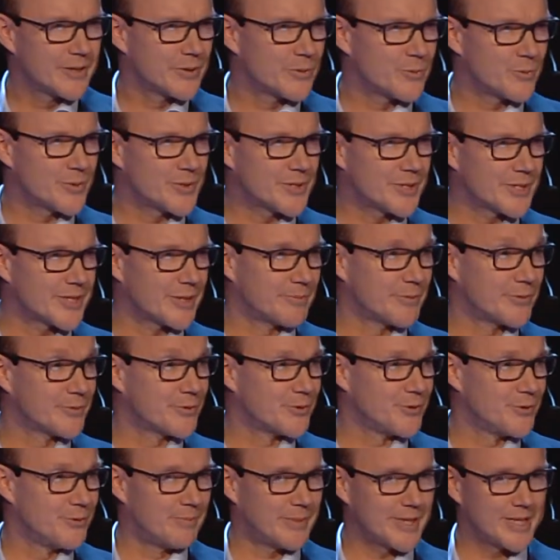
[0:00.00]
which some of
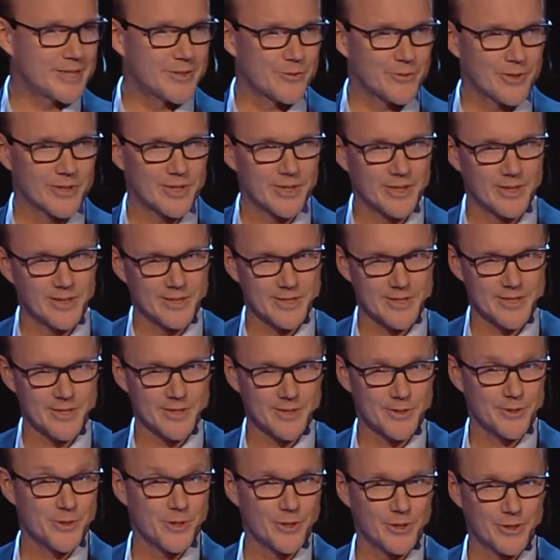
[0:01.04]
you might recognize as
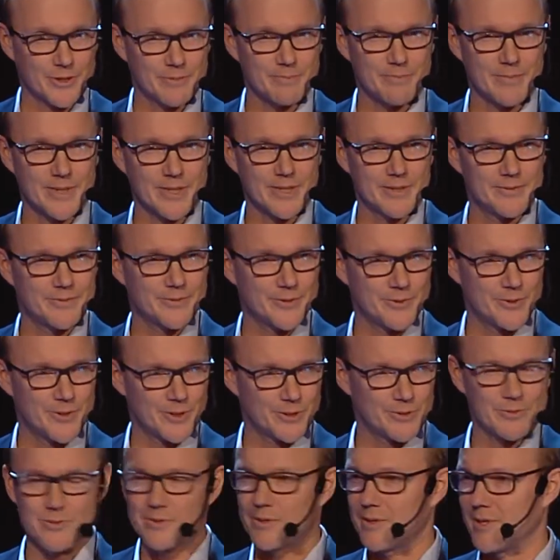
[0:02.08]
a term, but if you
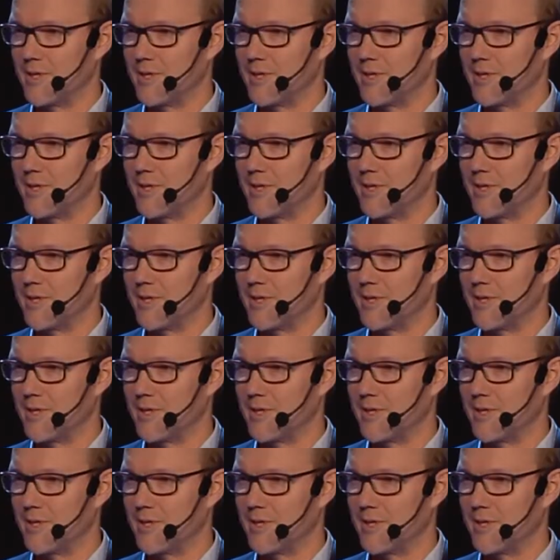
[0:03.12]
don't,